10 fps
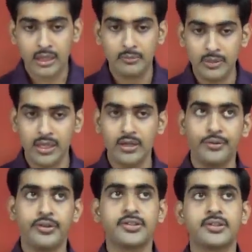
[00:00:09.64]
Coming
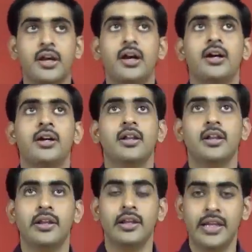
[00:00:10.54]
into this
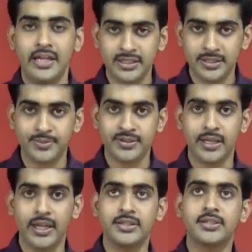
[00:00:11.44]
leadership
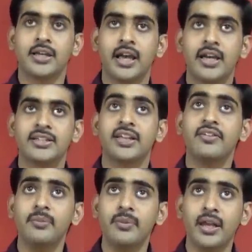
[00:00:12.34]
stage has
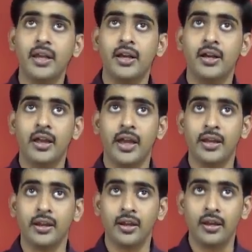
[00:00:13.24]
given me
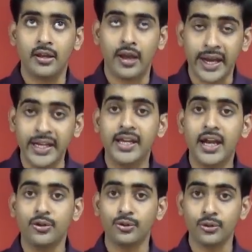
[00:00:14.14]
an
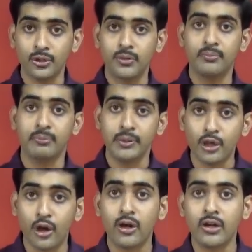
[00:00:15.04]
idea to look
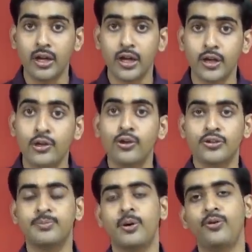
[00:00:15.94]
beyond a
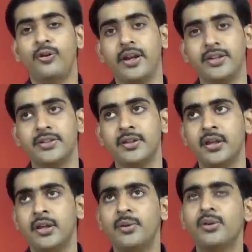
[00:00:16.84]
closed
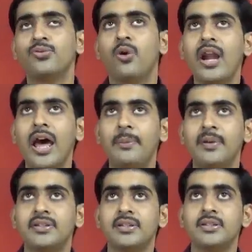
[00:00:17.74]
boundaries. Because what
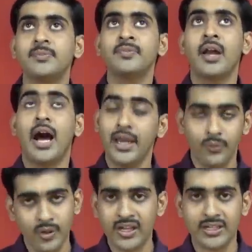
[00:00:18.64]
happens is,
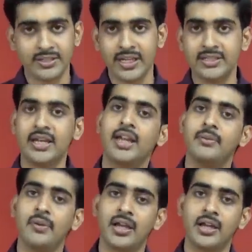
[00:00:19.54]
I work as an HR
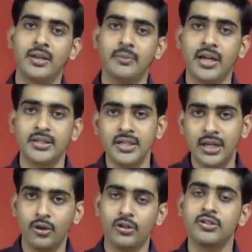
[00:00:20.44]
and marketing manager
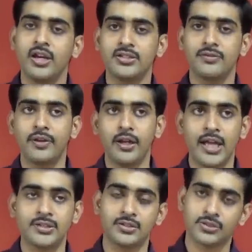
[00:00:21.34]
and also as a
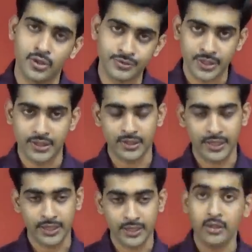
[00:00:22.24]
freelance soft skill
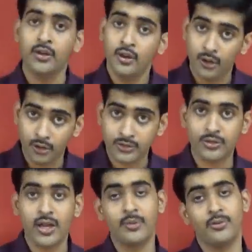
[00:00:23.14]
trainer.
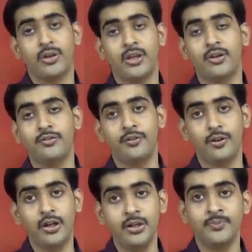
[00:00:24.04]
Also, I'm looking out
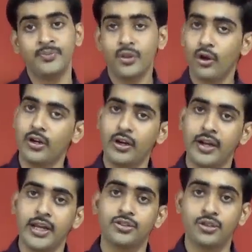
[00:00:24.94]
for an
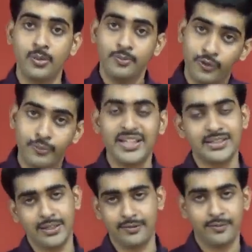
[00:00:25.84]
alternate job for
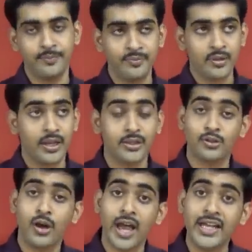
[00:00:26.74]
myself.
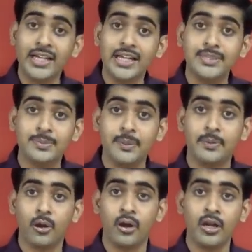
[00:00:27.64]
And so I teach
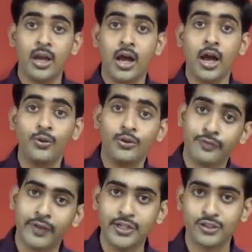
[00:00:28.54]
people on how
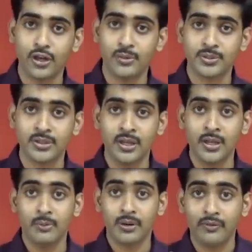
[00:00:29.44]
to find jobs.
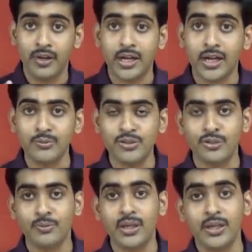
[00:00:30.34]
But when it
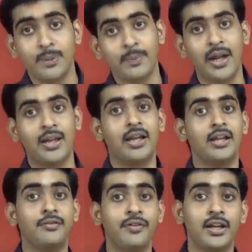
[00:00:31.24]
comes to me, the
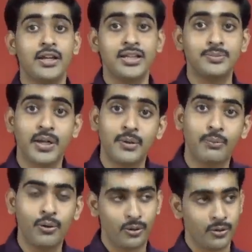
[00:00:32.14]
practical difficulties
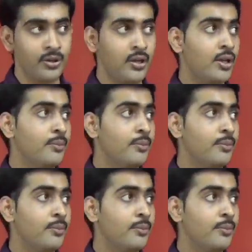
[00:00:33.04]
become more.